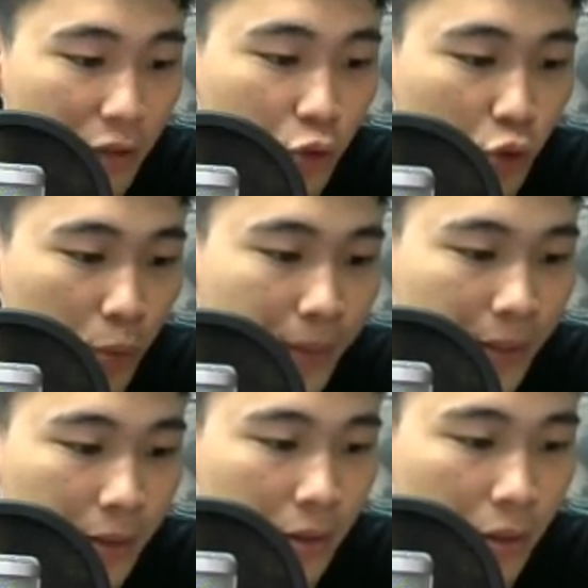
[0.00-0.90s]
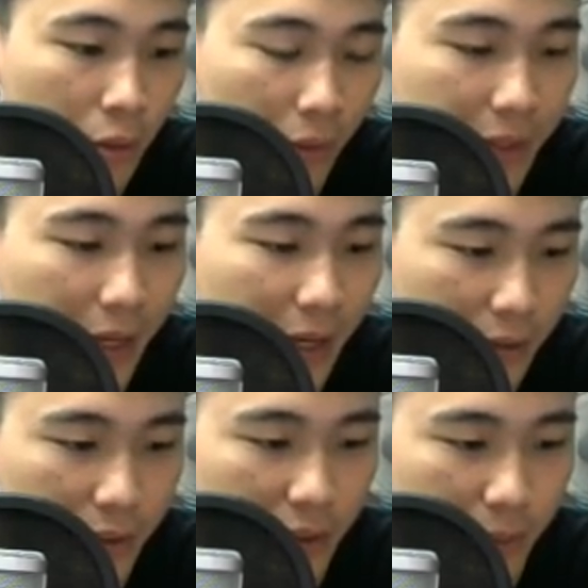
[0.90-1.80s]
you zoom in, what the hell
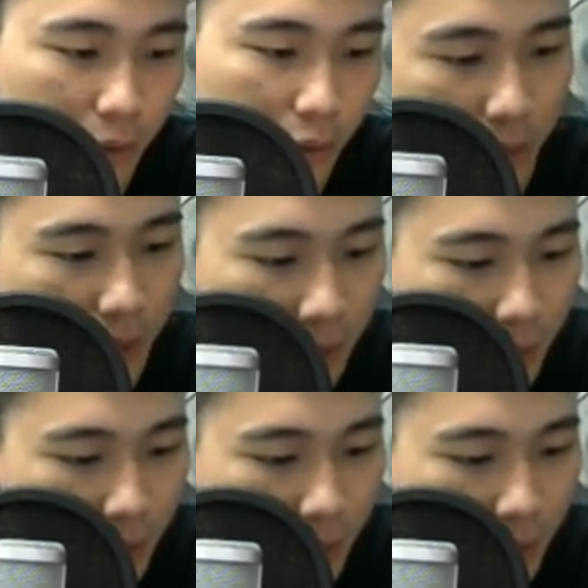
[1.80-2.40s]
is this supposed to be?